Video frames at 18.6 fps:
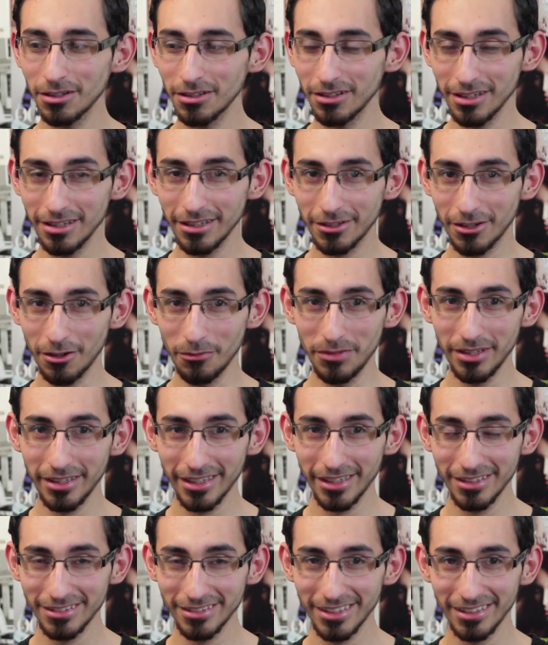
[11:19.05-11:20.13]
a really
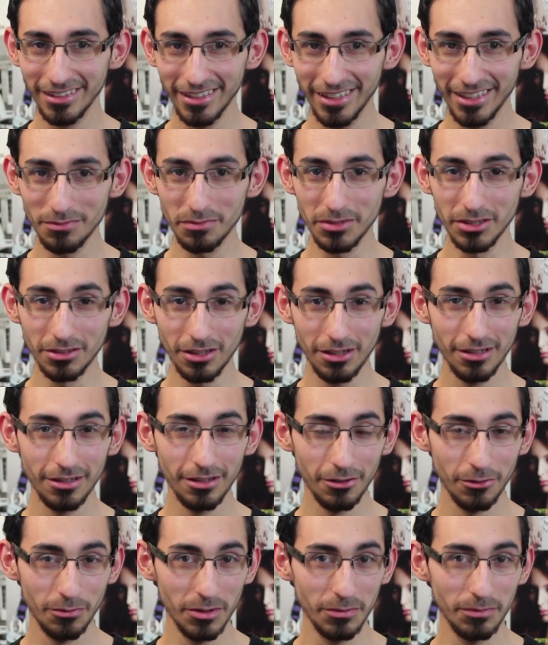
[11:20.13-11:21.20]
complicated technique, but not a
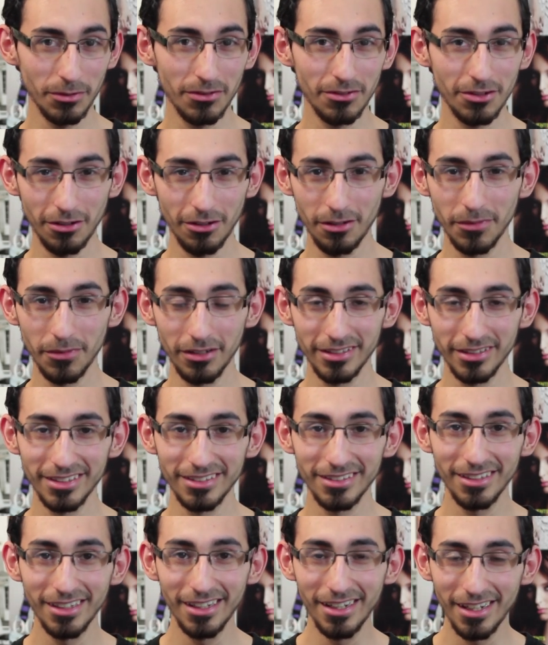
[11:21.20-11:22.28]
lot of people know about it.
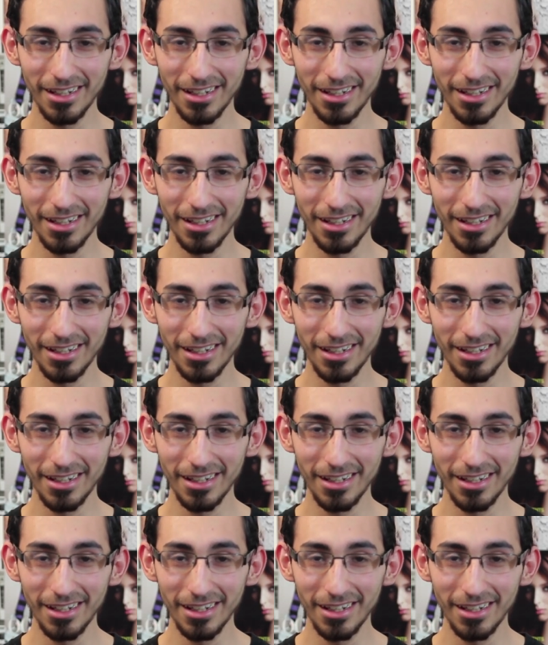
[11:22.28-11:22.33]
